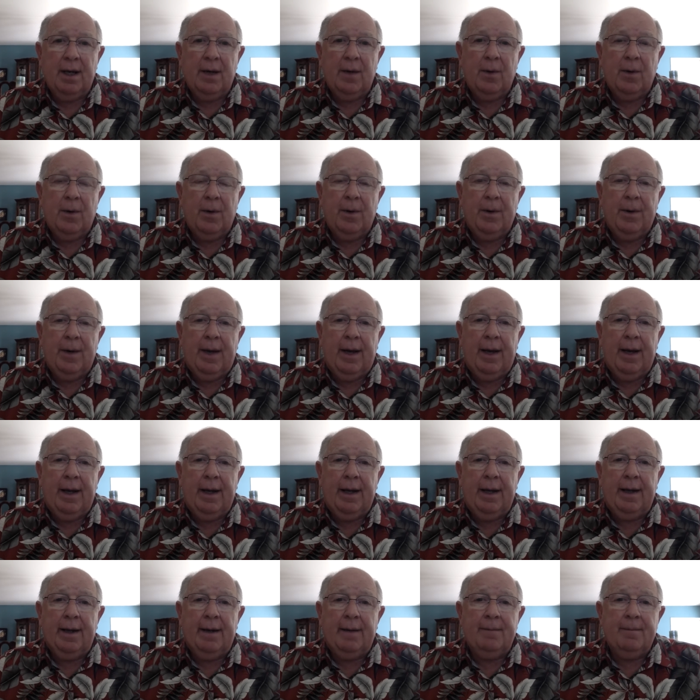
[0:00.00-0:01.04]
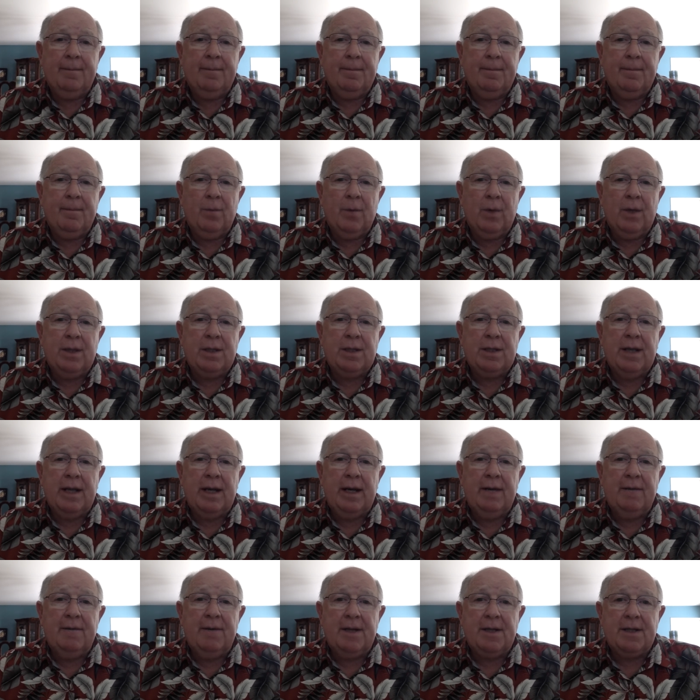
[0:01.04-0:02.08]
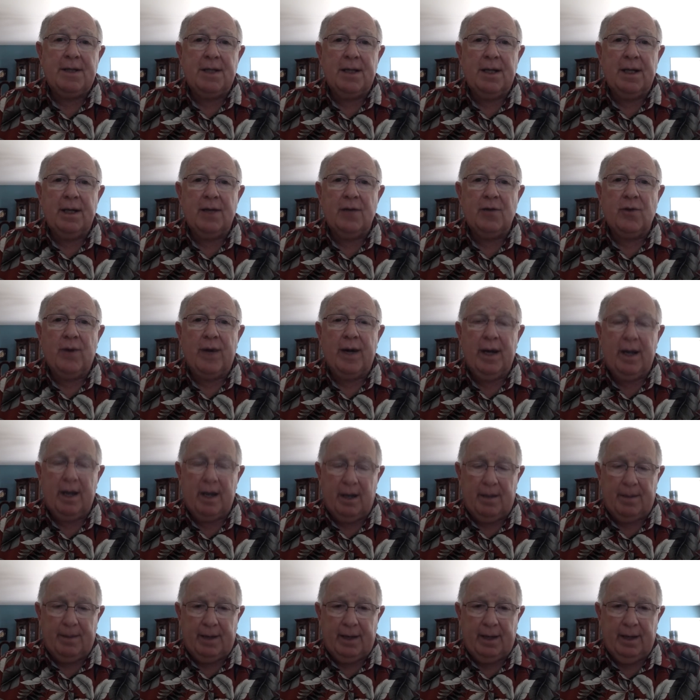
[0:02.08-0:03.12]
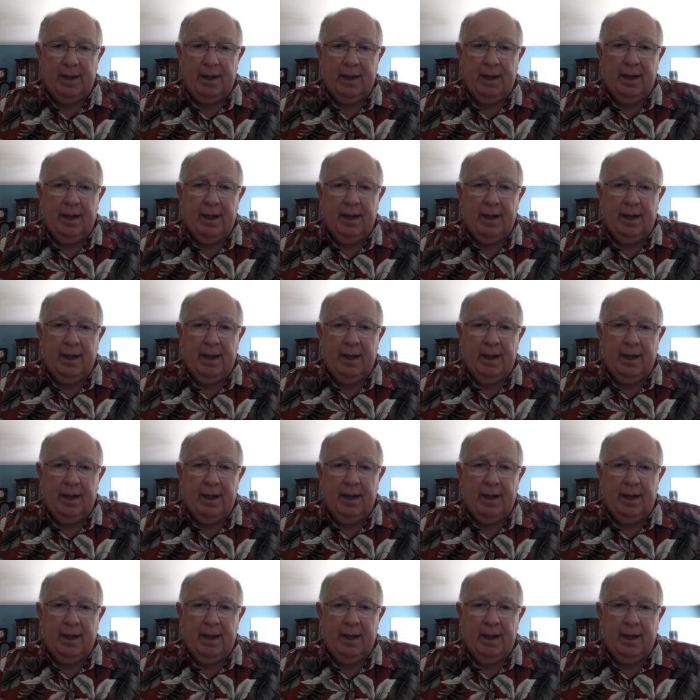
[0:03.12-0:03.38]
We're a real estate investing and training company,